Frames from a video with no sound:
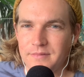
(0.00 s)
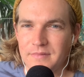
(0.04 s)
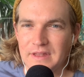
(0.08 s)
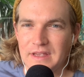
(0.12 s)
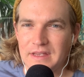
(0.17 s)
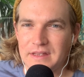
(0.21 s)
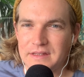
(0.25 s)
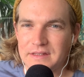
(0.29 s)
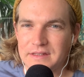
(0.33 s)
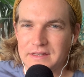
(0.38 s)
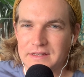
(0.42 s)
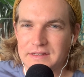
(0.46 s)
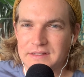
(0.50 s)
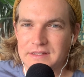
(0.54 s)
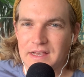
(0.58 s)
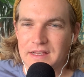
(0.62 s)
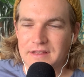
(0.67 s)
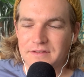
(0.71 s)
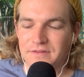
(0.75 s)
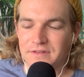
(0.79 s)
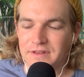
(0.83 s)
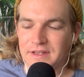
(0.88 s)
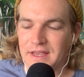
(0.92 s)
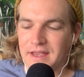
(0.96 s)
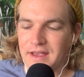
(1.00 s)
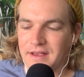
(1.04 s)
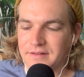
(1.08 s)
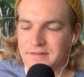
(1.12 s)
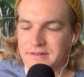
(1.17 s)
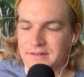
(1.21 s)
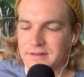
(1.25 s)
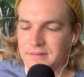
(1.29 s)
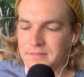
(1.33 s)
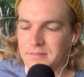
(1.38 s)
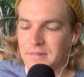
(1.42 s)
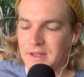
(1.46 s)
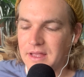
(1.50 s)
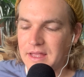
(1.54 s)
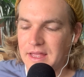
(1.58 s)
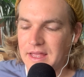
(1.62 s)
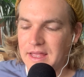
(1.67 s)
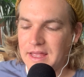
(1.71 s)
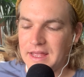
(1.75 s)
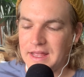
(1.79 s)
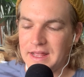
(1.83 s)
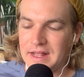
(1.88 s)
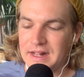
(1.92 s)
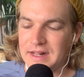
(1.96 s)
successfully have some
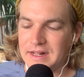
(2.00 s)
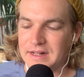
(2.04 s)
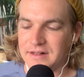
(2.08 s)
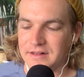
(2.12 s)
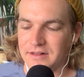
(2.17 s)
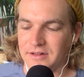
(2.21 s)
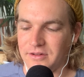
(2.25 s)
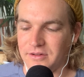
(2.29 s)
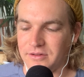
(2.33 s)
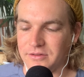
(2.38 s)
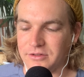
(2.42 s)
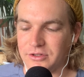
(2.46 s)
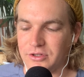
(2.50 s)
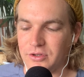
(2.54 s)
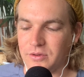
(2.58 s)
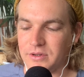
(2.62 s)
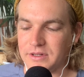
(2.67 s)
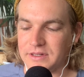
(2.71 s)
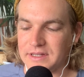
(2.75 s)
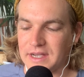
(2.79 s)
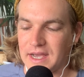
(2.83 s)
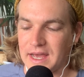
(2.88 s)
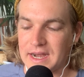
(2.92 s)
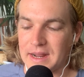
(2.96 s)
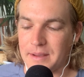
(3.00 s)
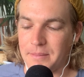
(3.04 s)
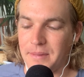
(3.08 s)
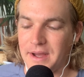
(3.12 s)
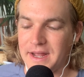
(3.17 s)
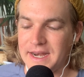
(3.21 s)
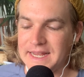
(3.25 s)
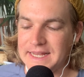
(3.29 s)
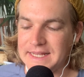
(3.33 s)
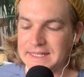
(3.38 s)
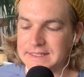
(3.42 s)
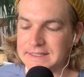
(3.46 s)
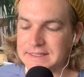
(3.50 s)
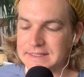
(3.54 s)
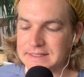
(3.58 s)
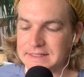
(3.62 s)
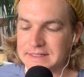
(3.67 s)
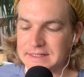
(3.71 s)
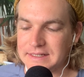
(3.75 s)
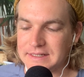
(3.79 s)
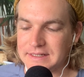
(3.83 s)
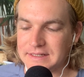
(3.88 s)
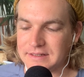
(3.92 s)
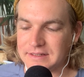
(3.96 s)
little tuatara buddies.
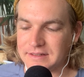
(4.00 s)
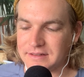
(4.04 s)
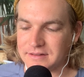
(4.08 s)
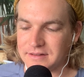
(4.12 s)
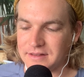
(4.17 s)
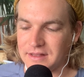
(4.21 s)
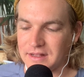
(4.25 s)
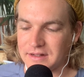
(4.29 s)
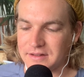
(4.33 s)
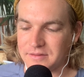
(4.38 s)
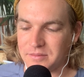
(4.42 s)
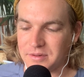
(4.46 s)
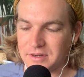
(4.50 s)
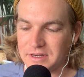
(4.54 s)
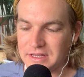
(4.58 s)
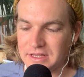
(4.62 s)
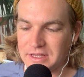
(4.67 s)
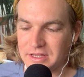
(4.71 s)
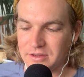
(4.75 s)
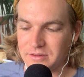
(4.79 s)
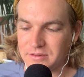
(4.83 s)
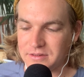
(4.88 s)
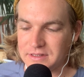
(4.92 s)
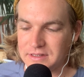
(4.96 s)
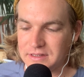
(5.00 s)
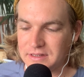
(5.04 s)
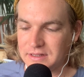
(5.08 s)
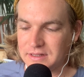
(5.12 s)
So that's pretty cute.